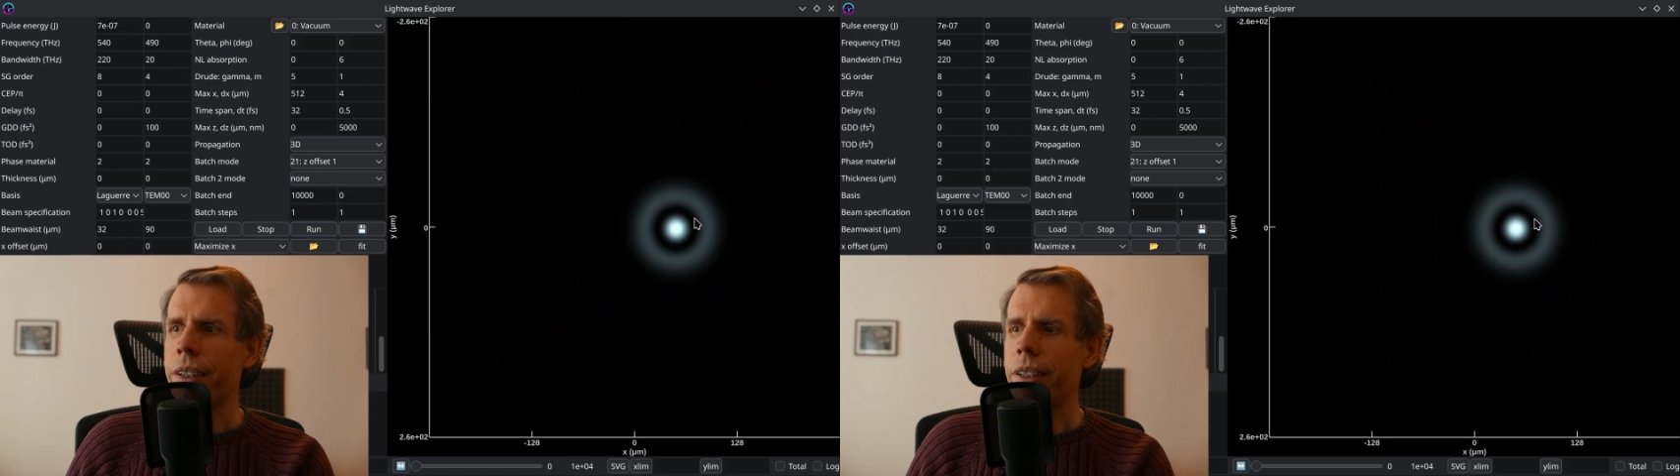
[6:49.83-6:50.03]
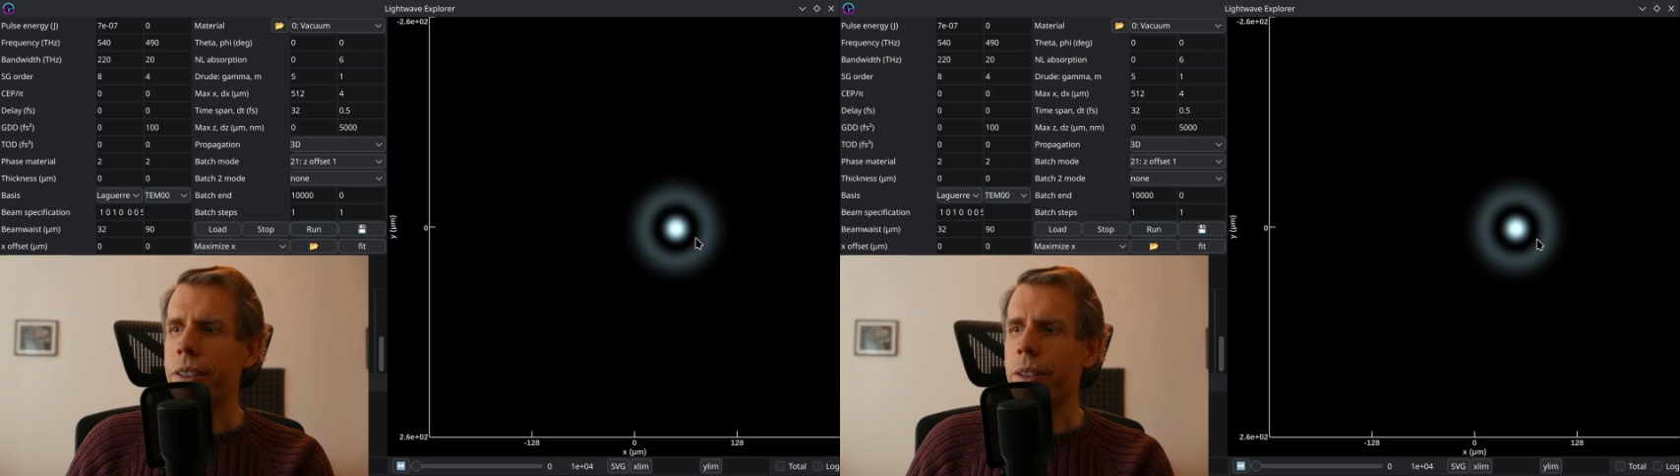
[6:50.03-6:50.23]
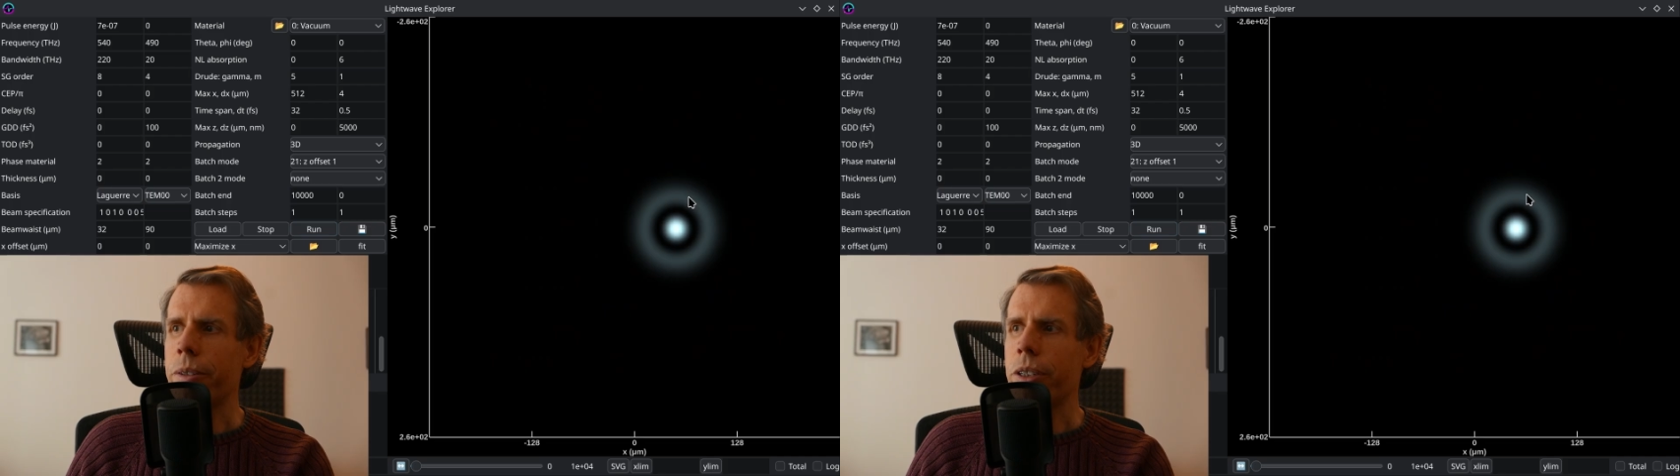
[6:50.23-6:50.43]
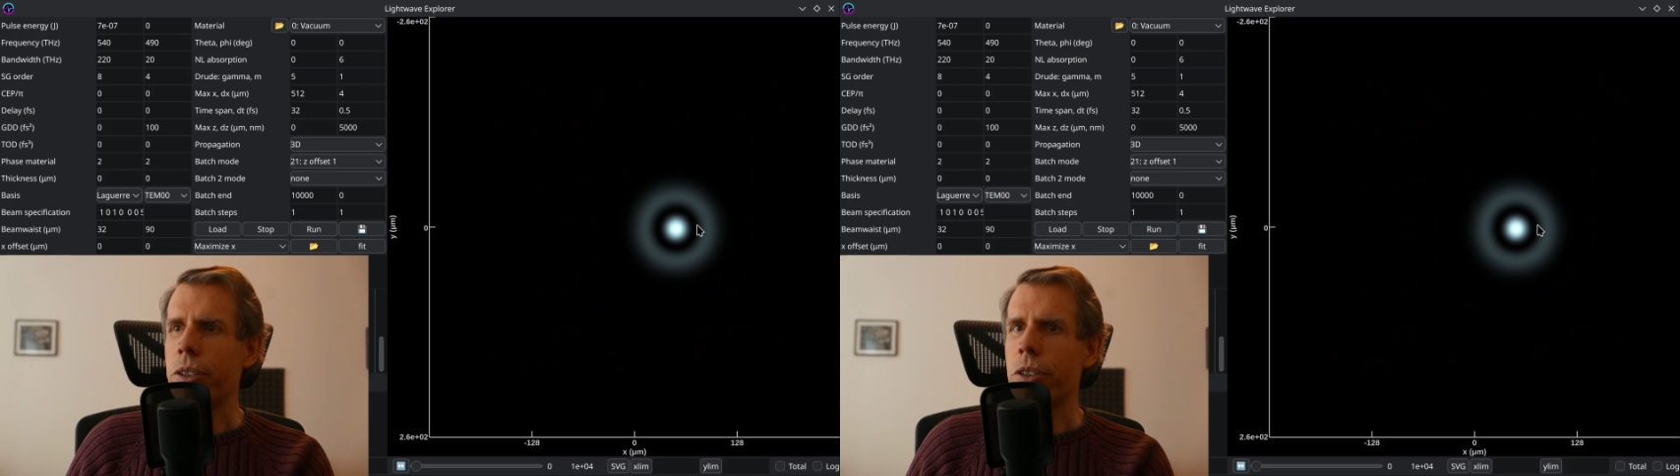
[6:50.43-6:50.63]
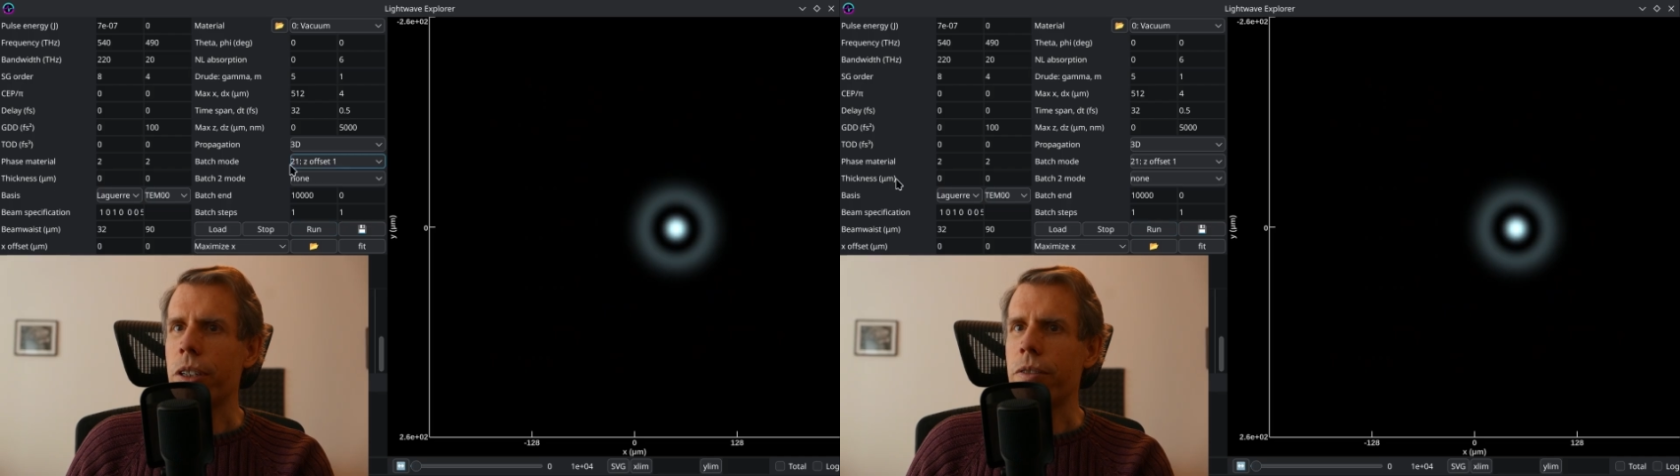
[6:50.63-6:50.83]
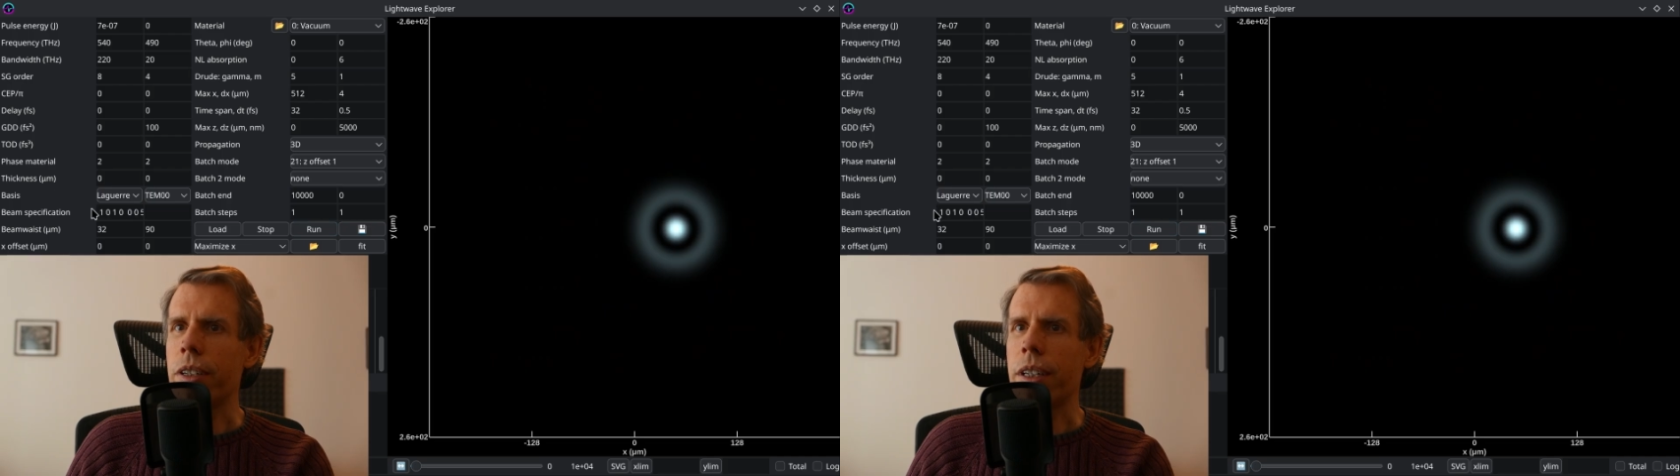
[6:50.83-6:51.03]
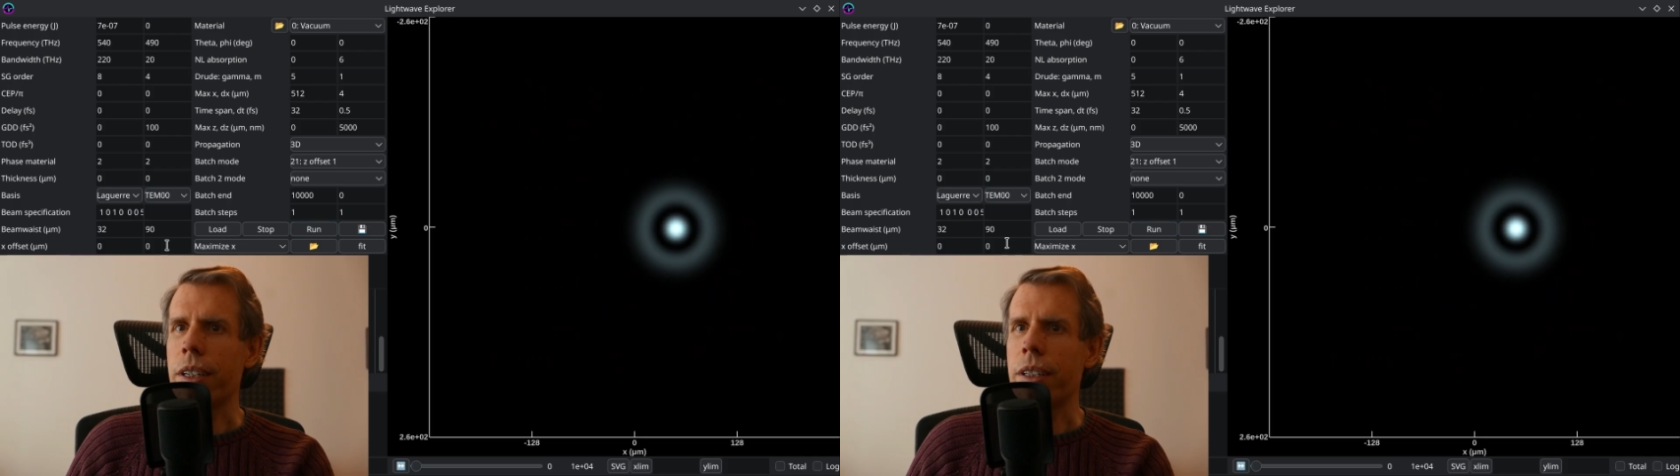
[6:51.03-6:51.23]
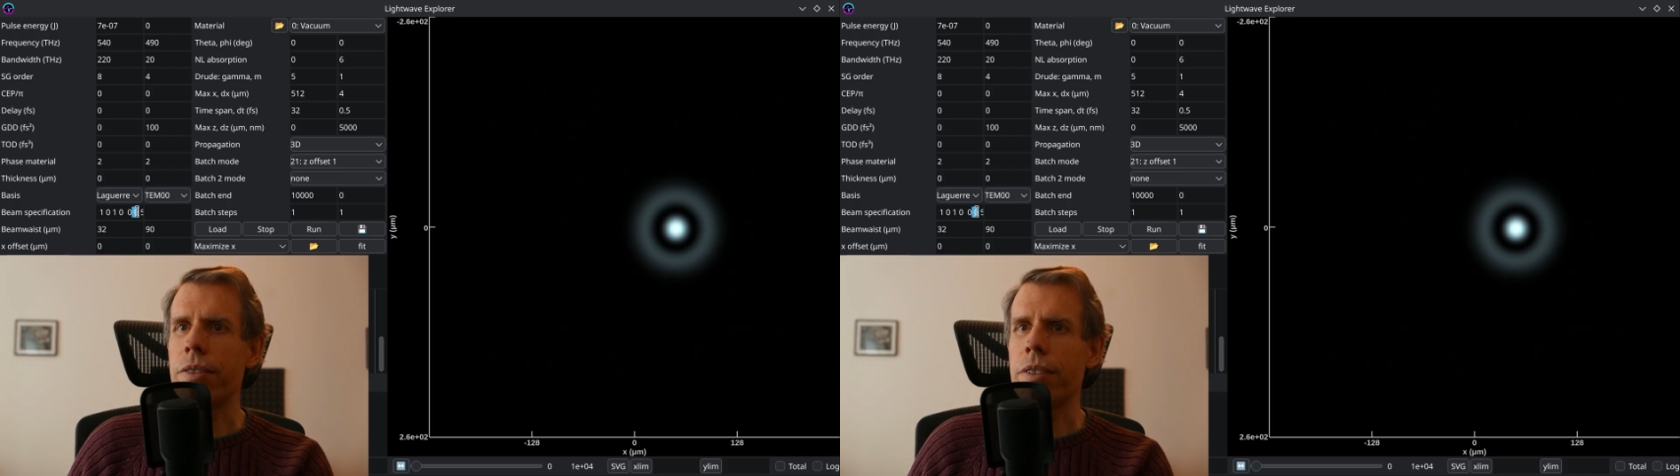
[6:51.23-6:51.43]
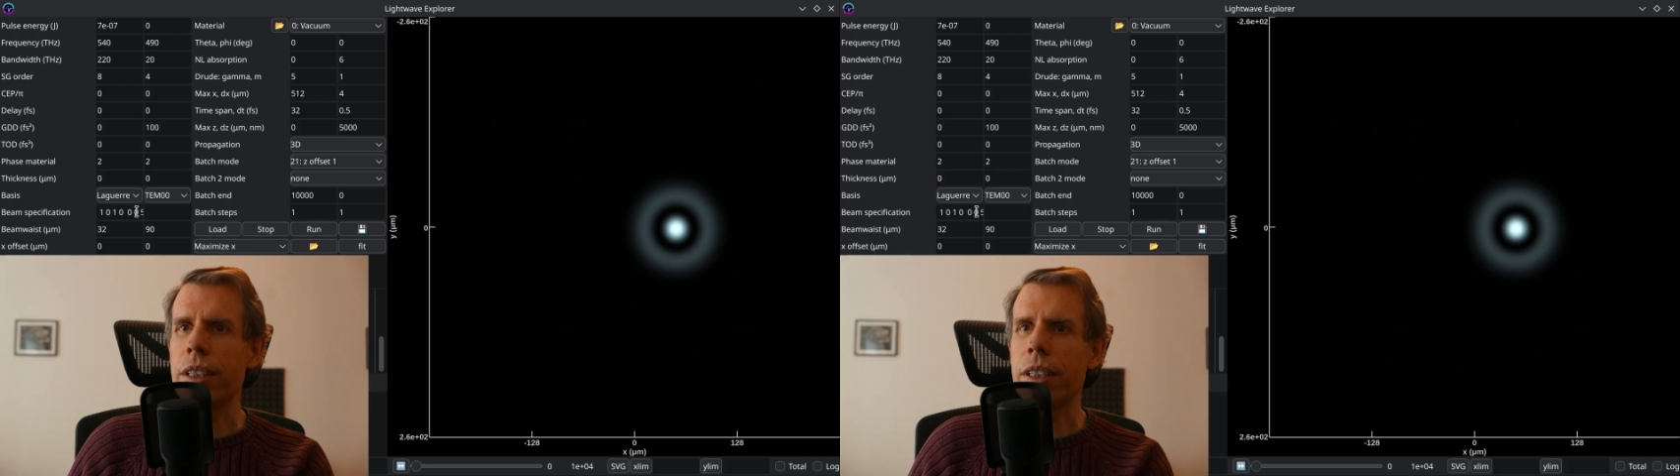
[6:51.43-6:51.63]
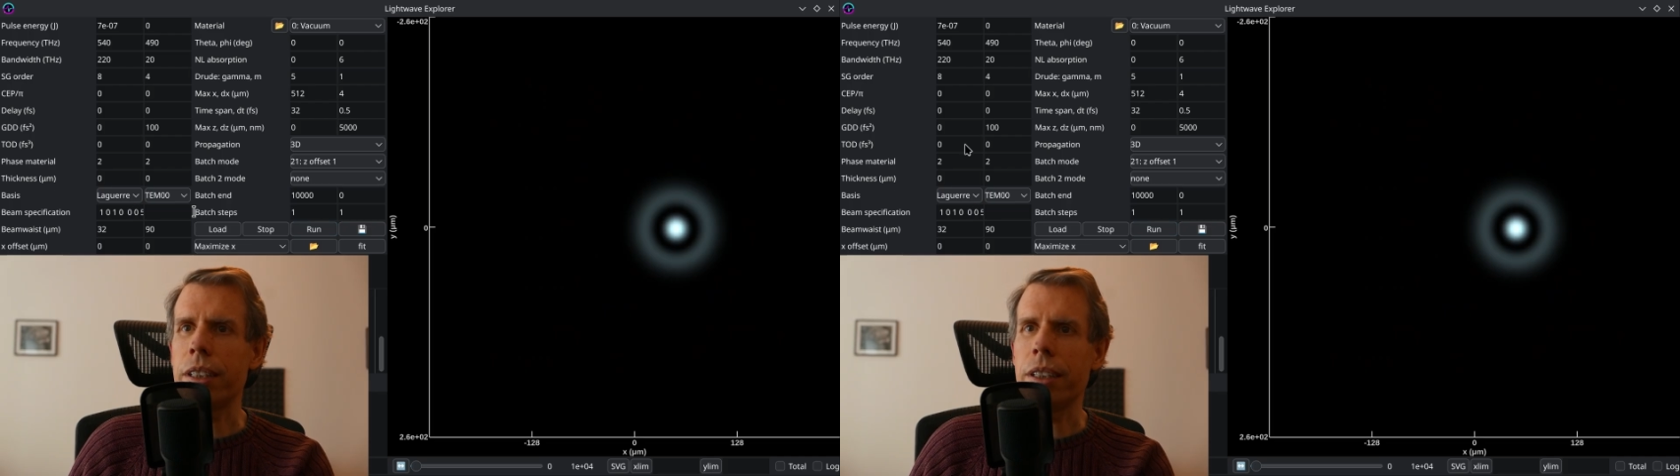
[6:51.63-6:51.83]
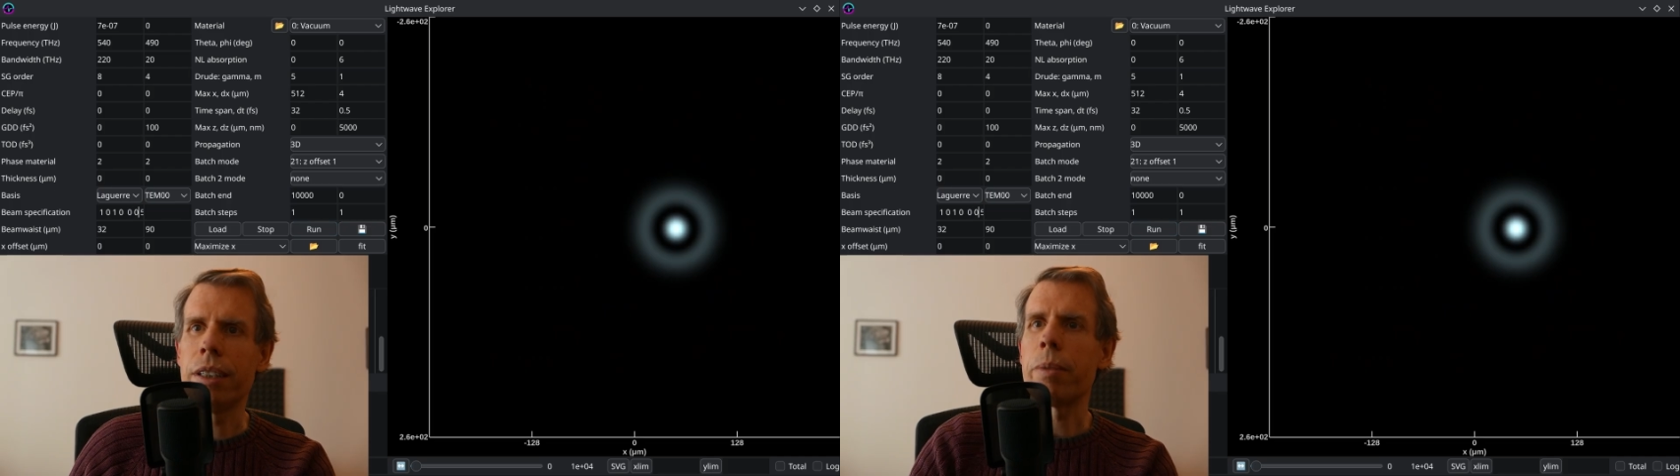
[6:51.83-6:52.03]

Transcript: All right, so we just shifted it 50